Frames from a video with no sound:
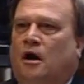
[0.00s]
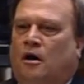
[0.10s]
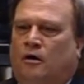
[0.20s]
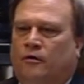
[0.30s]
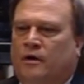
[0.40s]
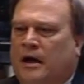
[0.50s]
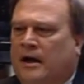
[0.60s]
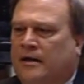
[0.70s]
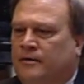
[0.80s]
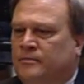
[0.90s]
All the
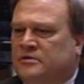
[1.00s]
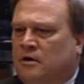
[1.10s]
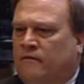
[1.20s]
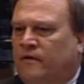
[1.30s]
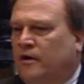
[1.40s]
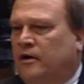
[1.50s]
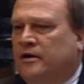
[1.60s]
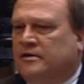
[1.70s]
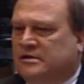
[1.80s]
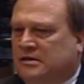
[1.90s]
items are
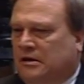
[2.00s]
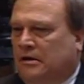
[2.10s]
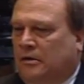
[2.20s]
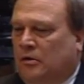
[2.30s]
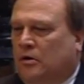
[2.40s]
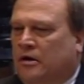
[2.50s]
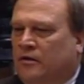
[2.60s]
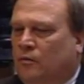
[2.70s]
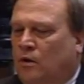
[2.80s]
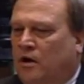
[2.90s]
very slow
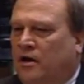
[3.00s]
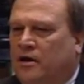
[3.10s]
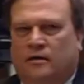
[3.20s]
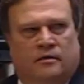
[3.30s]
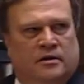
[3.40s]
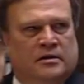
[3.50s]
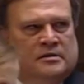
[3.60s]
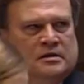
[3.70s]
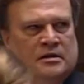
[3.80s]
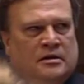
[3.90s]
in the way
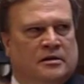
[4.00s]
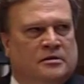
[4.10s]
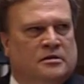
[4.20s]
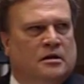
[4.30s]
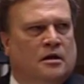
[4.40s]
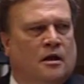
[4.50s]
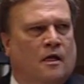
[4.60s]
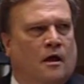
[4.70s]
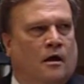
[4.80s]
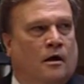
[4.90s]
this is
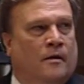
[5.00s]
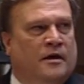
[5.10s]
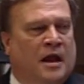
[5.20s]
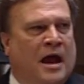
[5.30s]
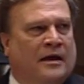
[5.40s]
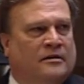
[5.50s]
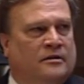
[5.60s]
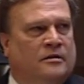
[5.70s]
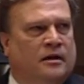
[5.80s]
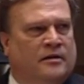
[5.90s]

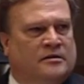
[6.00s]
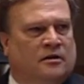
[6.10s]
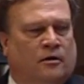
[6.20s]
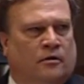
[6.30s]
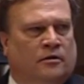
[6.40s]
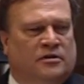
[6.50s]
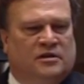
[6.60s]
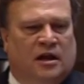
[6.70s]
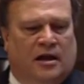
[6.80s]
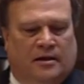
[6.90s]
enacted as it currently
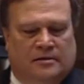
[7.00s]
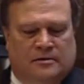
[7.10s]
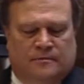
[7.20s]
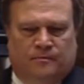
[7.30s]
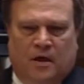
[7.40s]
stands.